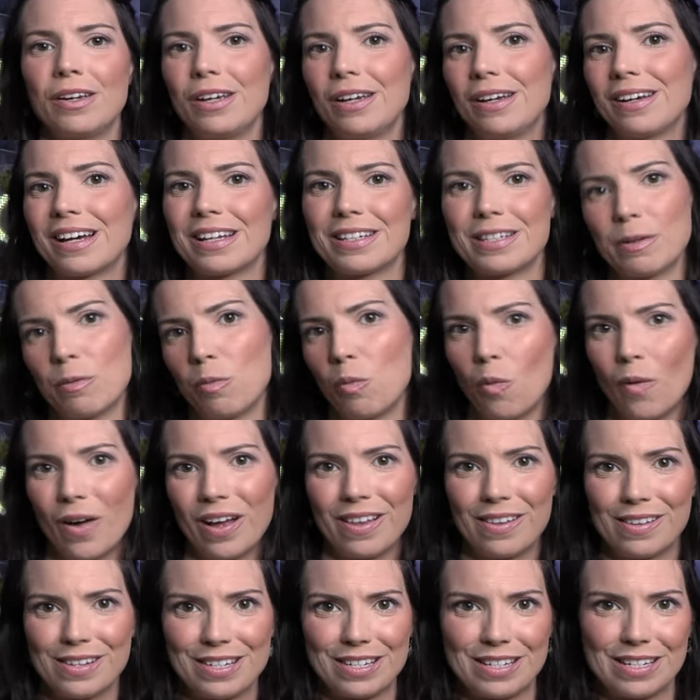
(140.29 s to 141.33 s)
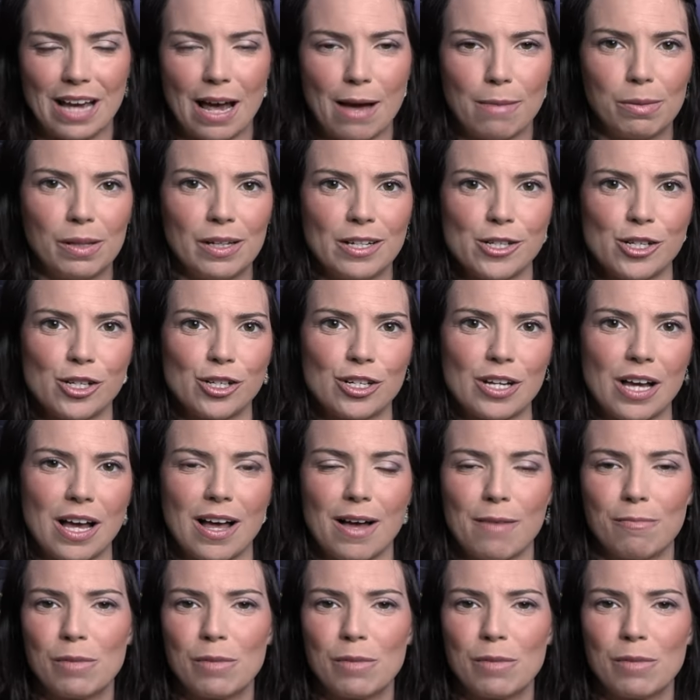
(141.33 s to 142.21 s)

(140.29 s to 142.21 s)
you got some well-established